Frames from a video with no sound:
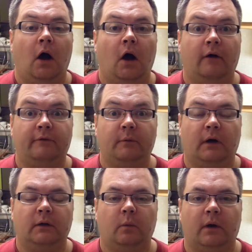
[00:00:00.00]
Hi
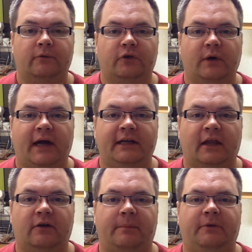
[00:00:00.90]
everyone, welcome to
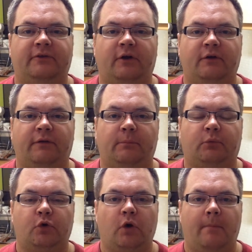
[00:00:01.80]
another episode of the
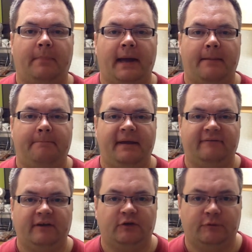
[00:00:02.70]
BrewBear Beer
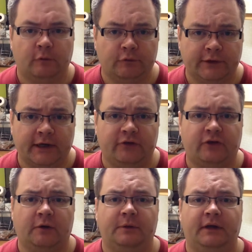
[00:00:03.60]
Festival. Today's
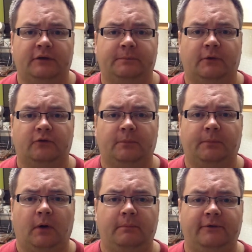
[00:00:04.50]
show is sponsored
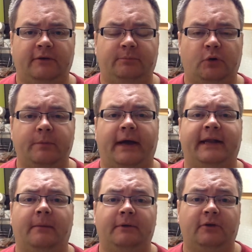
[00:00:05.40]
by Mrs. BrewBear.
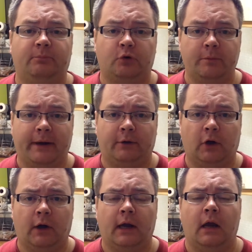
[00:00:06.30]
Now, Mrs. BrewBear and
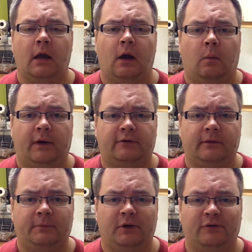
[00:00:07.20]
I went to the
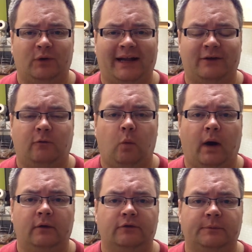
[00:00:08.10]
beautiful land of
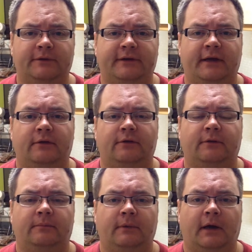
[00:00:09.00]
Wales and we stayed at
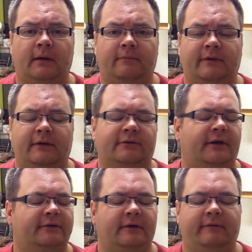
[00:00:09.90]
the
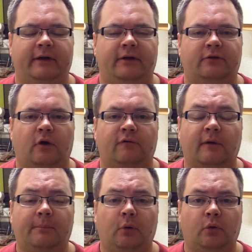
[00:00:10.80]
fantastic village of
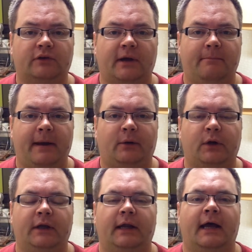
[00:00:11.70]

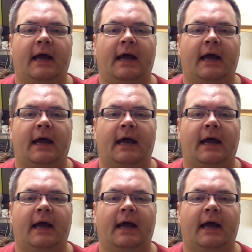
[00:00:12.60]
Portmeirion.